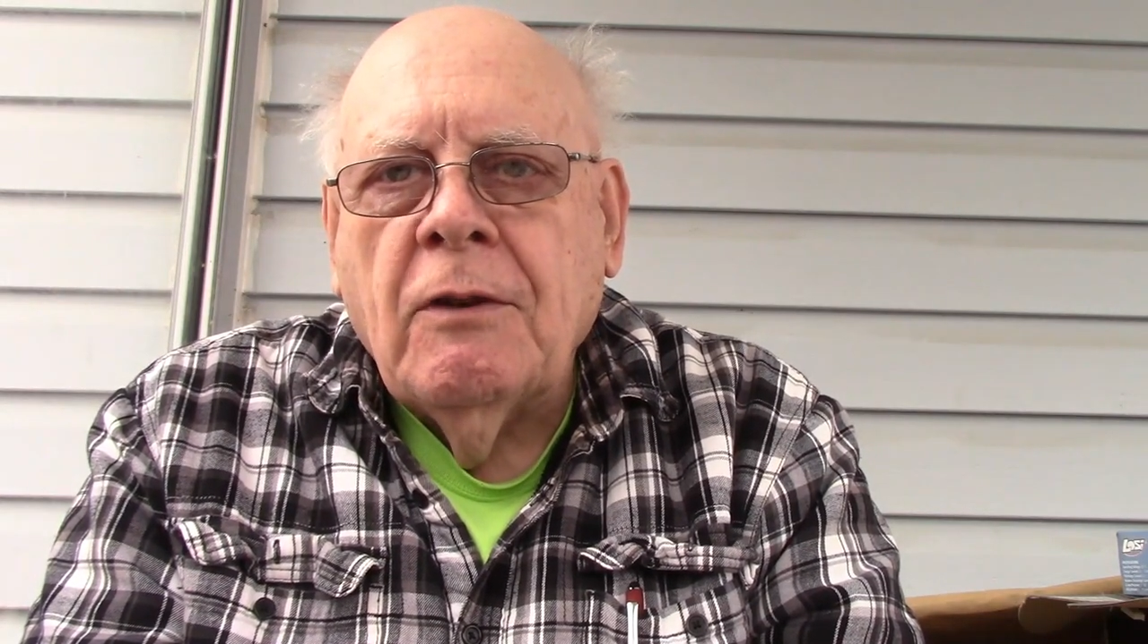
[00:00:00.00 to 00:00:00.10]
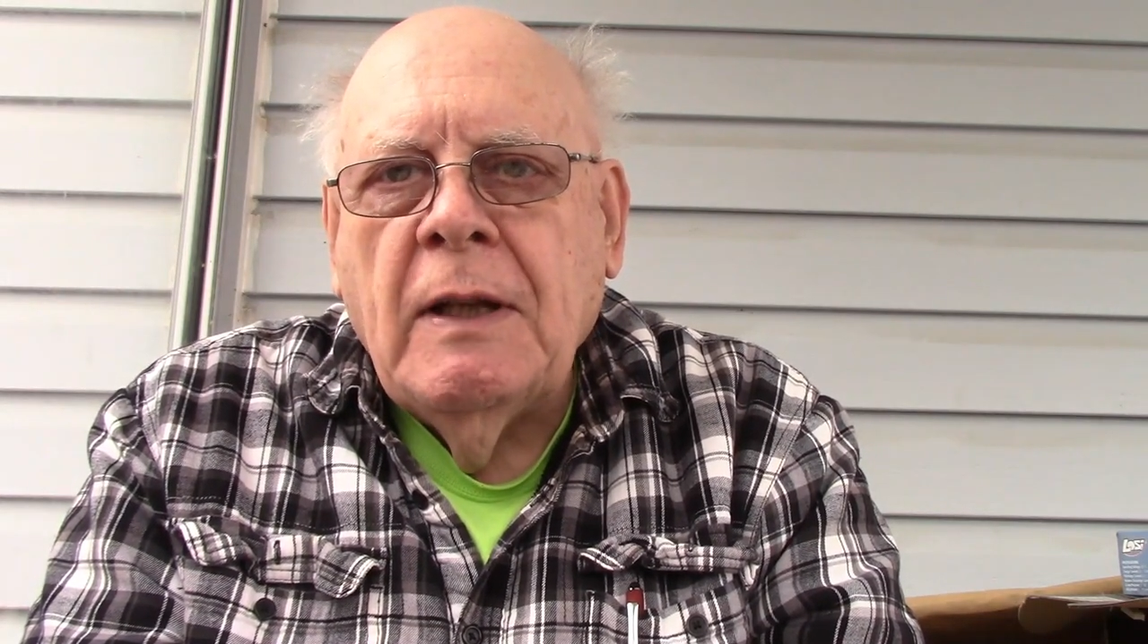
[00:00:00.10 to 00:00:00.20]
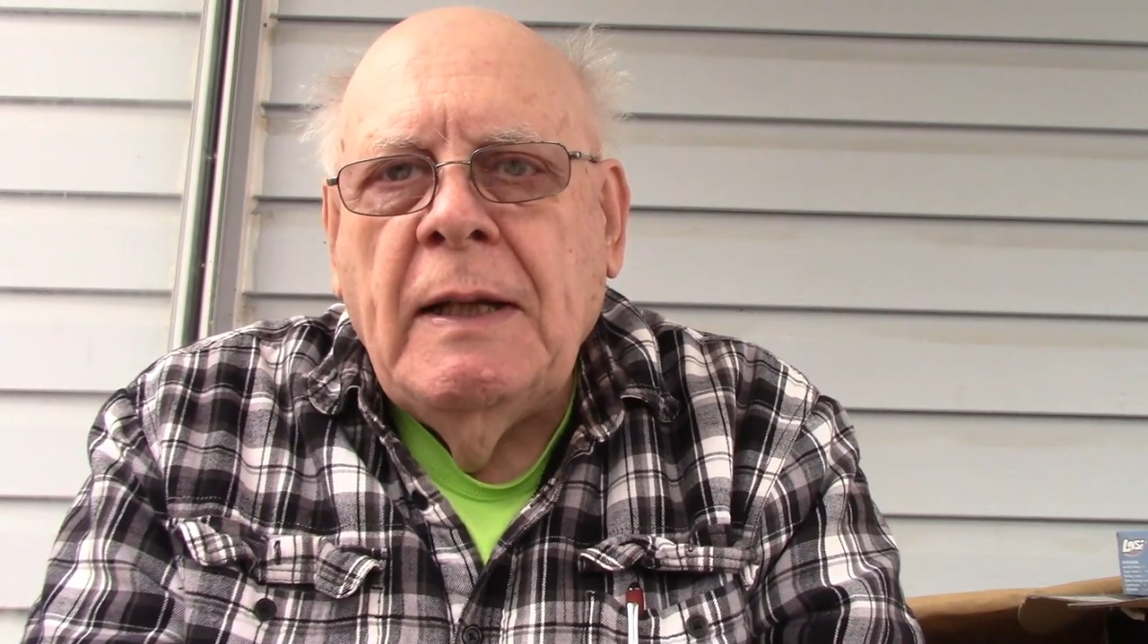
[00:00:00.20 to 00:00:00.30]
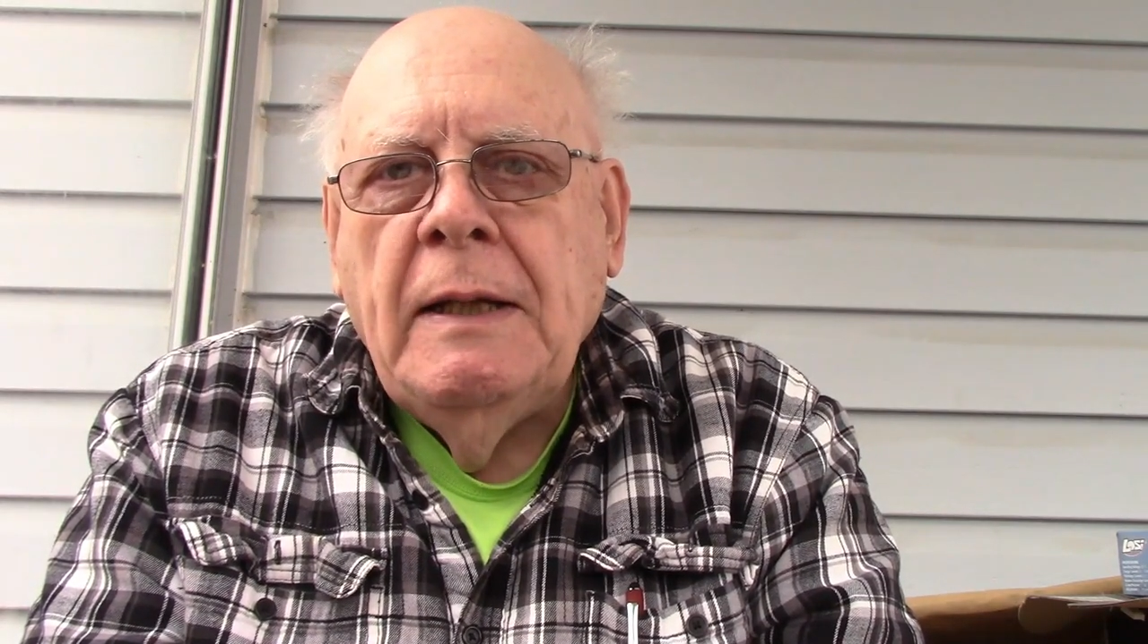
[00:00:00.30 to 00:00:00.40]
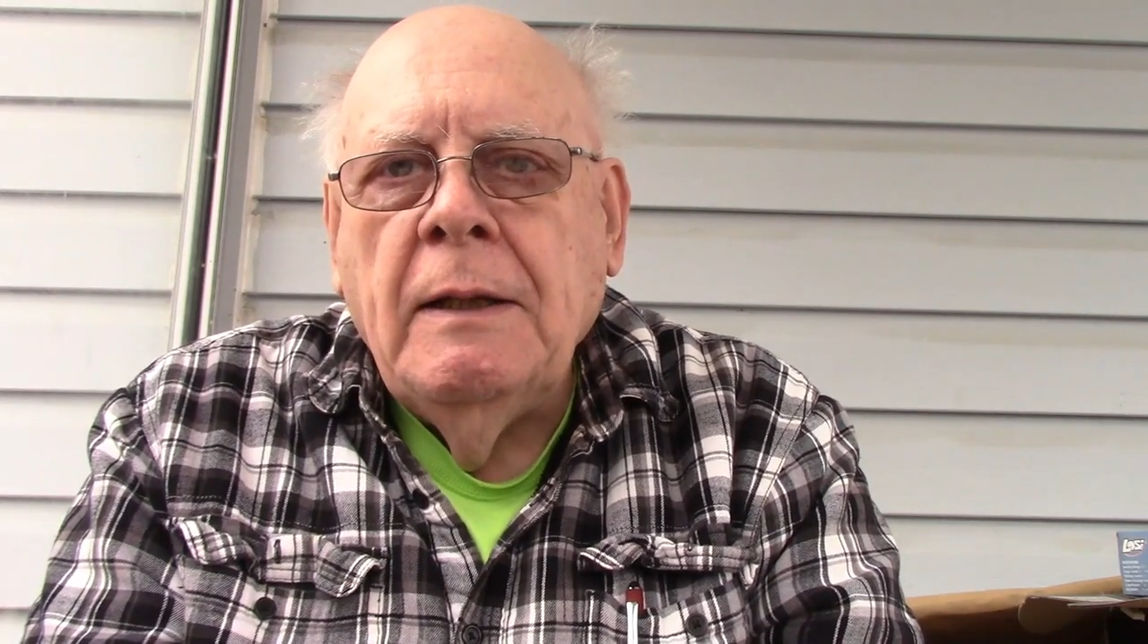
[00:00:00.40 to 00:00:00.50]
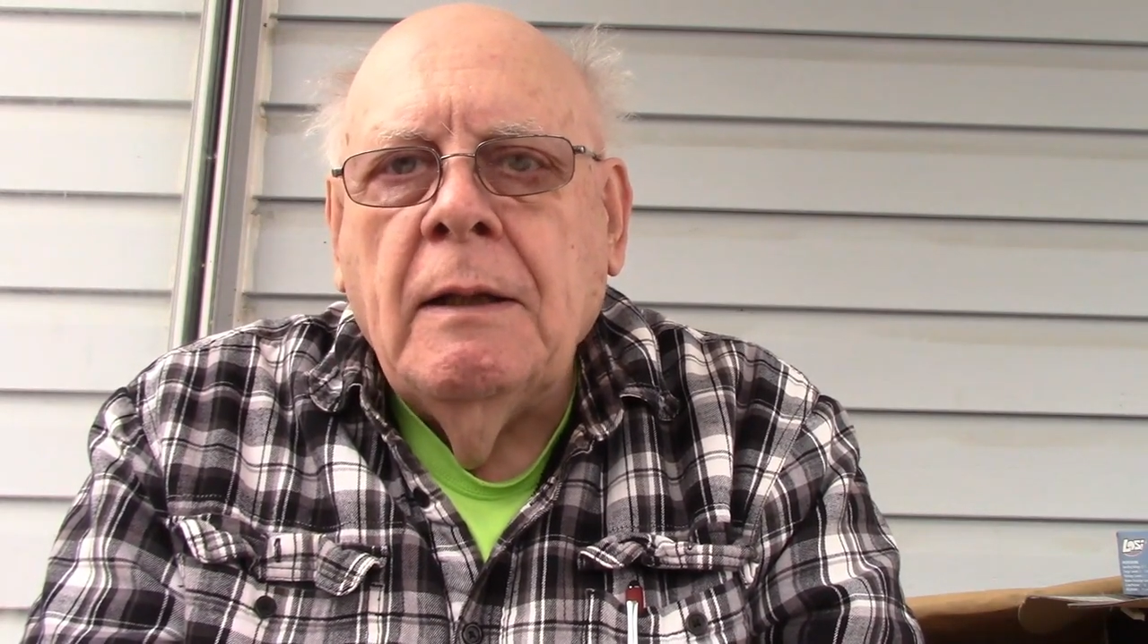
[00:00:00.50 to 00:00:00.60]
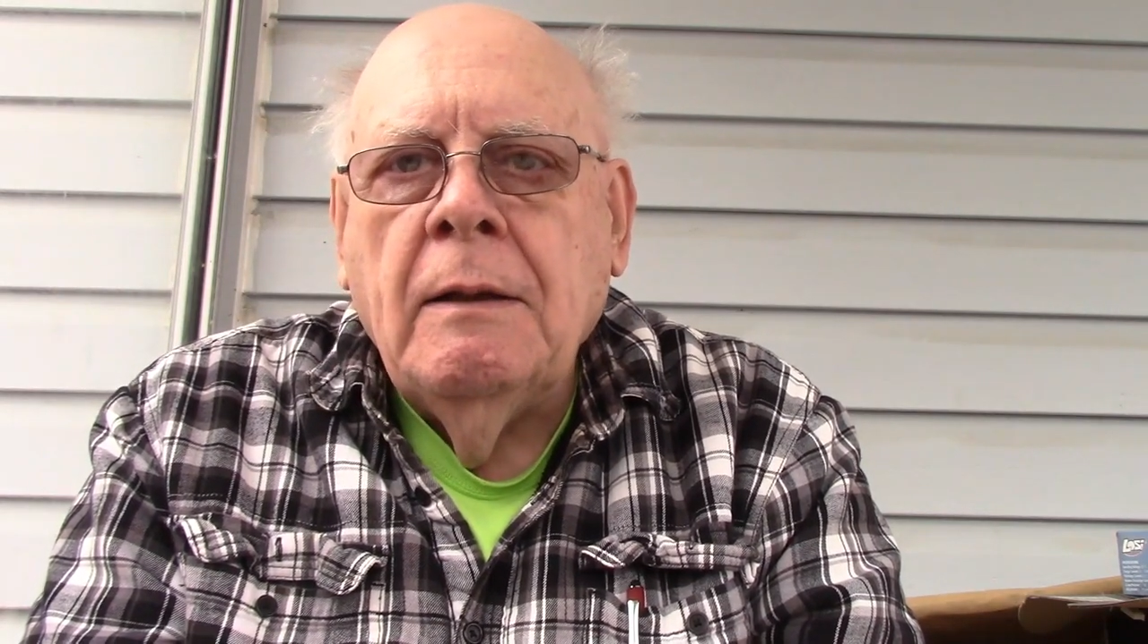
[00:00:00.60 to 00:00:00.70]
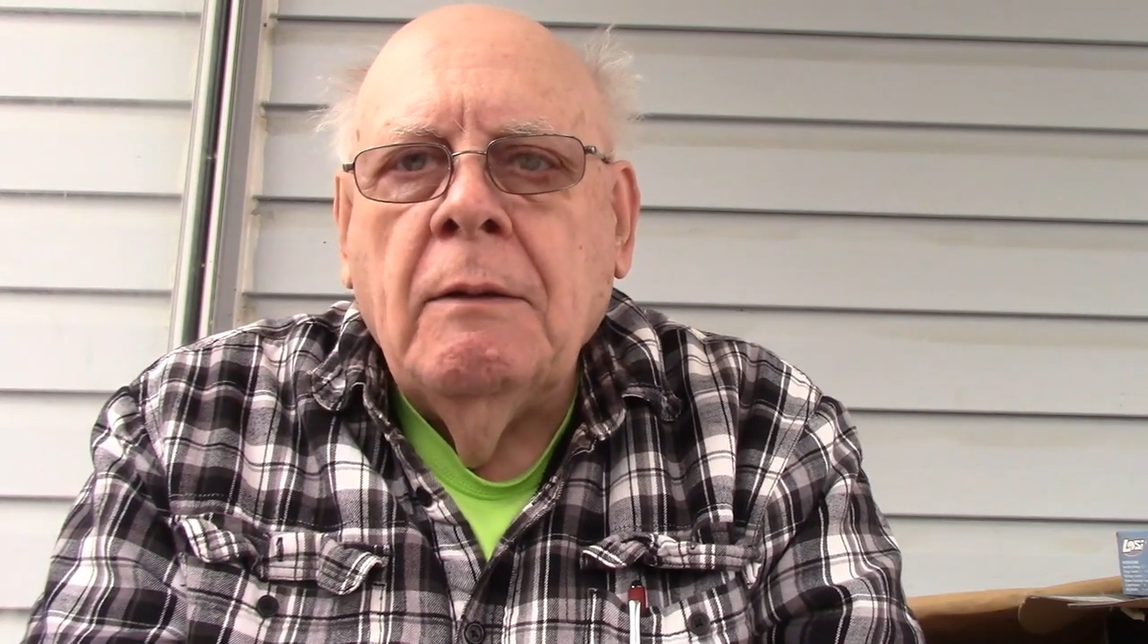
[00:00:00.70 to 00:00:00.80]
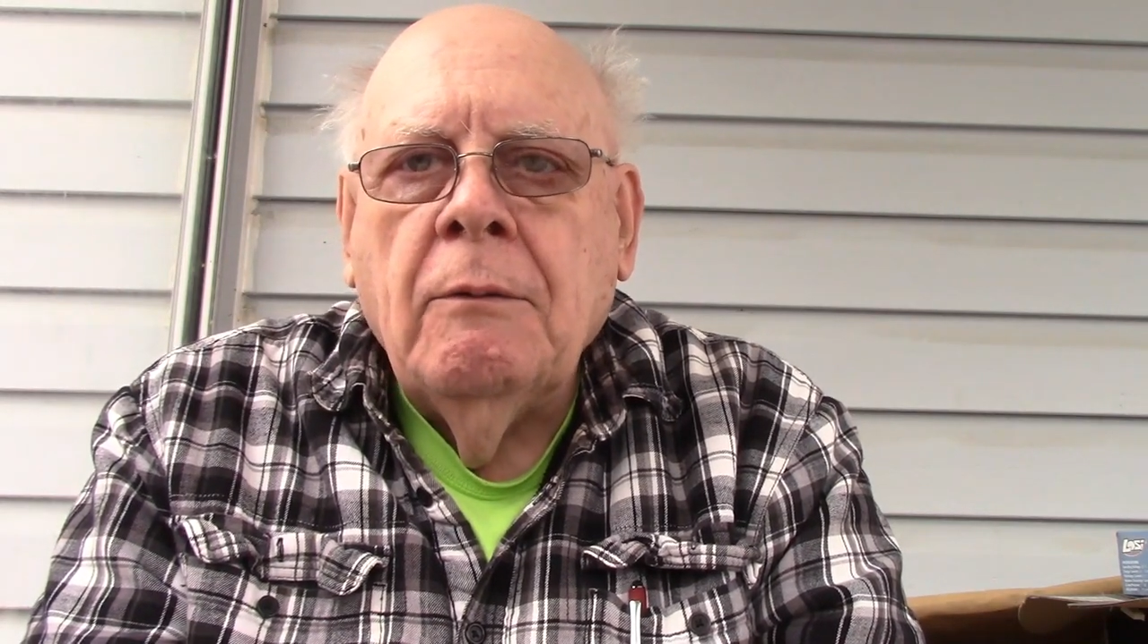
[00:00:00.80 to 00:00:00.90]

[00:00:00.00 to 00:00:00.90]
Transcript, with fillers: Canadian